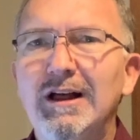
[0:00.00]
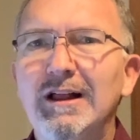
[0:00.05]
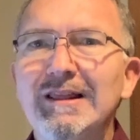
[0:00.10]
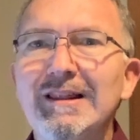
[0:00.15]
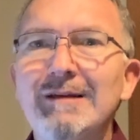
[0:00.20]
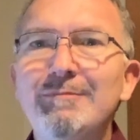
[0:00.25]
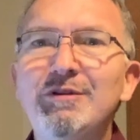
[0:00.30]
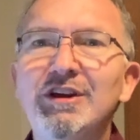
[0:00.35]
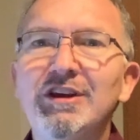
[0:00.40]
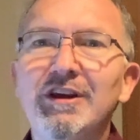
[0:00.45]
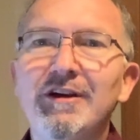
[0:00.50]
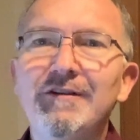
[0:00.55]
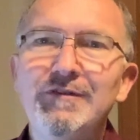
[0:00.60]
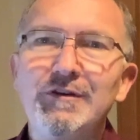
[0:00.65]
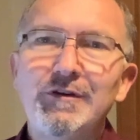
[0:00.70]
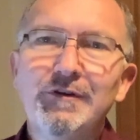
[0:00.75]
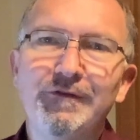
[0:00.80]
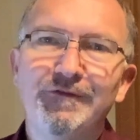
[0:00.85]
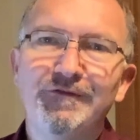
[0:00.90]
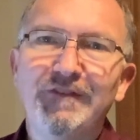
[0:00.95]
Let me give
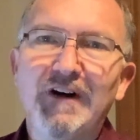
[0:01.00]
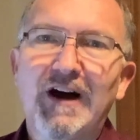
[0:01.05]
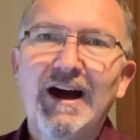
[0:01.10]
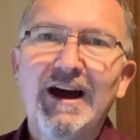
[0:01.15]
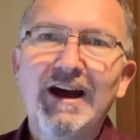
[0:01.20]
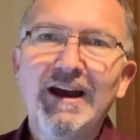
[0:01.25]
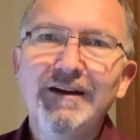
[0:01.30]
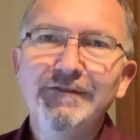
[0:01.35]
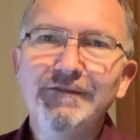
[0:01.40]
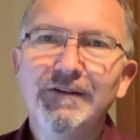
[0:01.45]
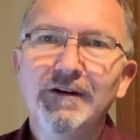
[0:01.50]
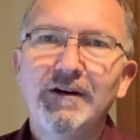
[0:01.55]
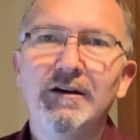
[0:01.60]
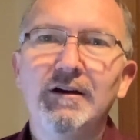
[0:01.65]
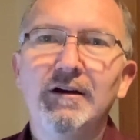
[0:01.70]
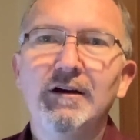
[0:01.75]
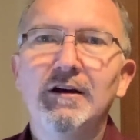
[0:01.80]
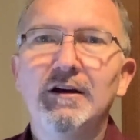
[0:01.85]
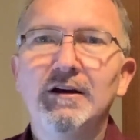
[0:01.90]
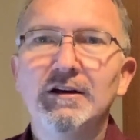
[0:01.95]
you 5
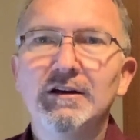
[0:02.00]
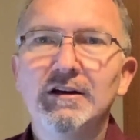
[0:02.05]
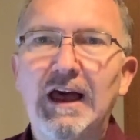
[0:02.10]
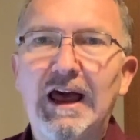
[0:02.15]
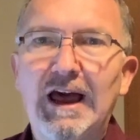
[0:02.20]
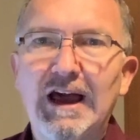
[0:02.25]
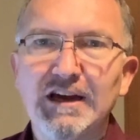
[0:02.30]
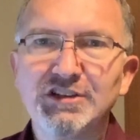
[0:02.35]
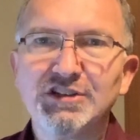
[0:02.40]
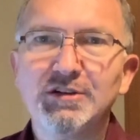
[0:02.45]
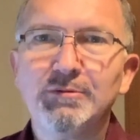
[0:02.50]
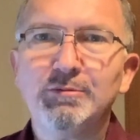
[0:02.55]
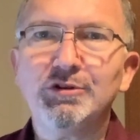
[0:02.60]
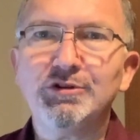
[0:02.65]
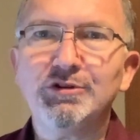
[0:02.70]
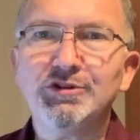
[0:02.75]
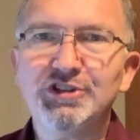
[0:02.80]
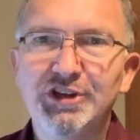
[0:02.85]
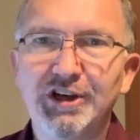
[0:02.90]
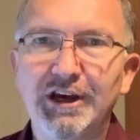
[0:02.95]
actionable
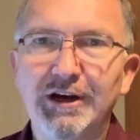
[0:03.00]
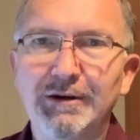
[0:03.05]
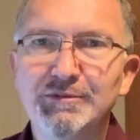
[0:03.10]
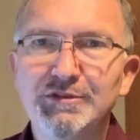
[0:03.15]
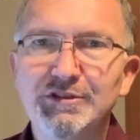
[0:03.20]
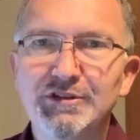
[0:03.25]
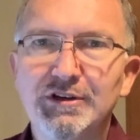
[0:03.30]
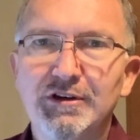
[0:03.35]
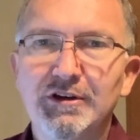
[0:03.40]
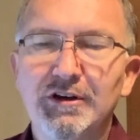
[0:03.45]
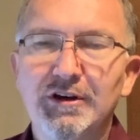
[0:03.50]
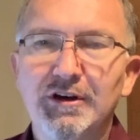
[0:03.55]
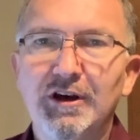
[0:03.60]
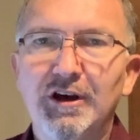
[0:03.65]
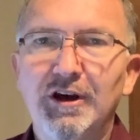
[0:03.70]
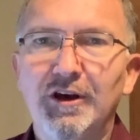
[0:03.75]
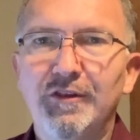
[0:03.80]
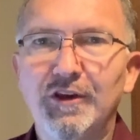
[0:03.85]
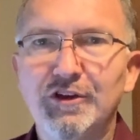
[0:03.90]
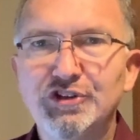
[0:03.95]
tips
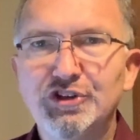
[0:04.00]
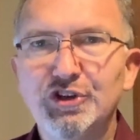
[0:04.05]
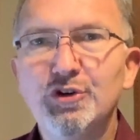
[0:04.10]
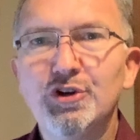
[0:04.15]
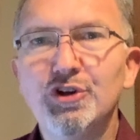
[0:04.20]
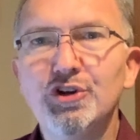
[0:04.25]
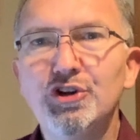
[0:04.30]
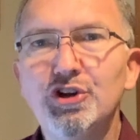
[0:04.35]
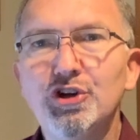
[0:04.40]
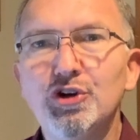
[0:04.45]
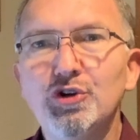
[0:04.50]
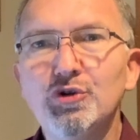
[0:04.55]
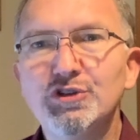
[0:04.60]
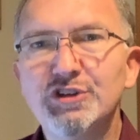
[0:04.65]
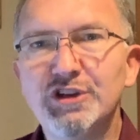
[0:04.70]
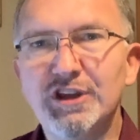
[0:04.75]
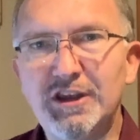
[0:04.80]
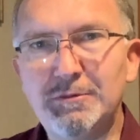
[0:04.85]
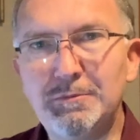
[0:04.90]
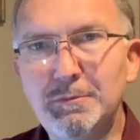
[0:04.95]
that you can
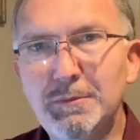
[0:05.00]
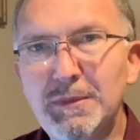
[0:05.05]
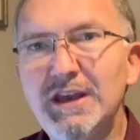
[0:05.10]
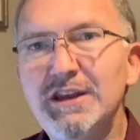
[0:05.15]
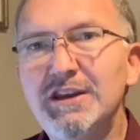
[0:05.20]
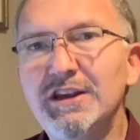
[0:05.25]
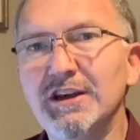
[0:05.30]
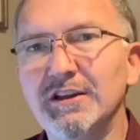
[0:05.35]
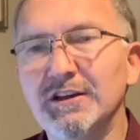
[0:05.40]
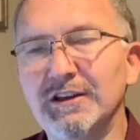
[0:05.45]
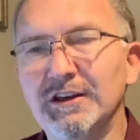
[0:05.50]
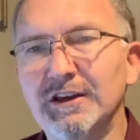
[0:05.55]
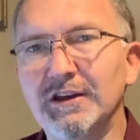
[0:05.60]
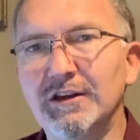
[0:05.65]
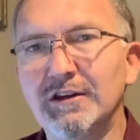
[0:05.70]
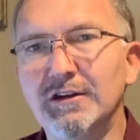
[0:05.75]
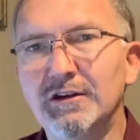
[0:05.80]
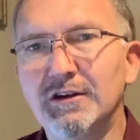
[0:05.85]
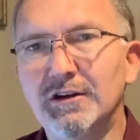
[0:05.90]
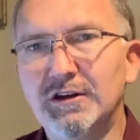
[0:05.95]
use immediately
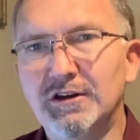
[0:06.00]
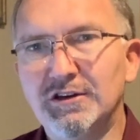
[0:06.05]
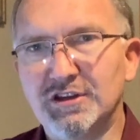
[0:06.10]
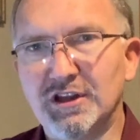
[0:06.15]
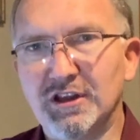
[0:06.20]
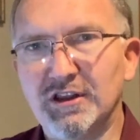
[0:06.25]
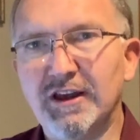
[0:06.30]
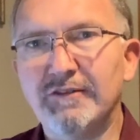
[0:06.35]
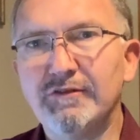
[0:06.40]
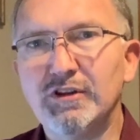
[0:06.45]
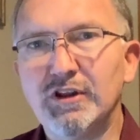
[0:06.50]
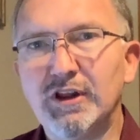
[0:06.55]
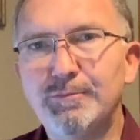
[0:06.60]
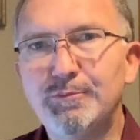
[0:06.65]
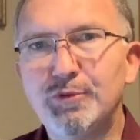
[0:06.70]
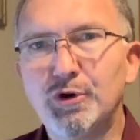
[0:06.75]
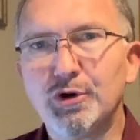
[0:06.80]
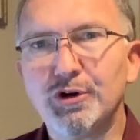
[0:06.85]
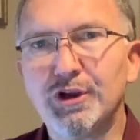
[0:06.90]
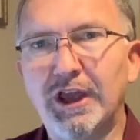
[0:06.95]
to level
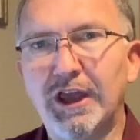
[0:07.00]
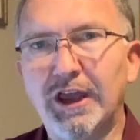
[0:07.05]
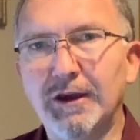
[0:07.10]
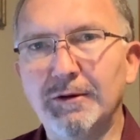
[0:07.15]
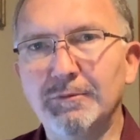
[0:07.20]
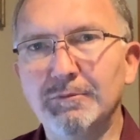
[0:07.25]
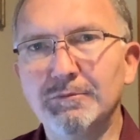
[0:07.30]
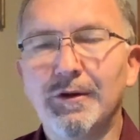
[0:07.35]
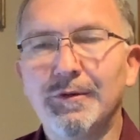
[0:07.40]
up your game.